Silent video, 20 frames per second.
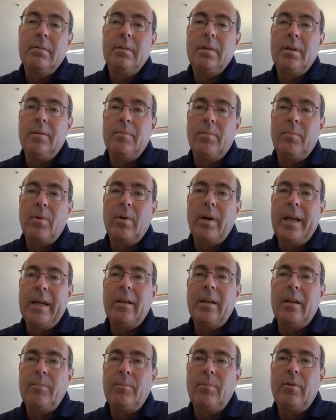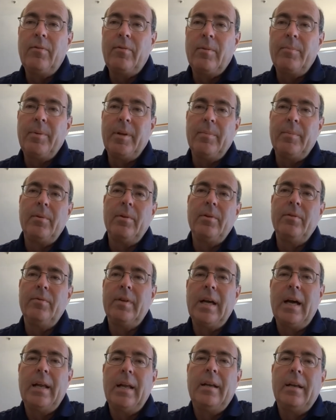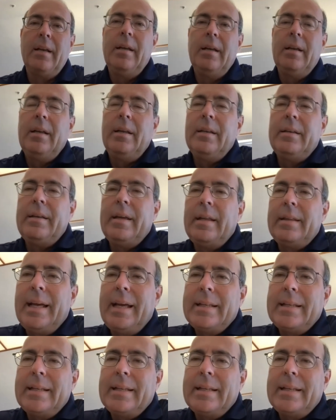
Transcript: you know, more handleable for people who've got debt.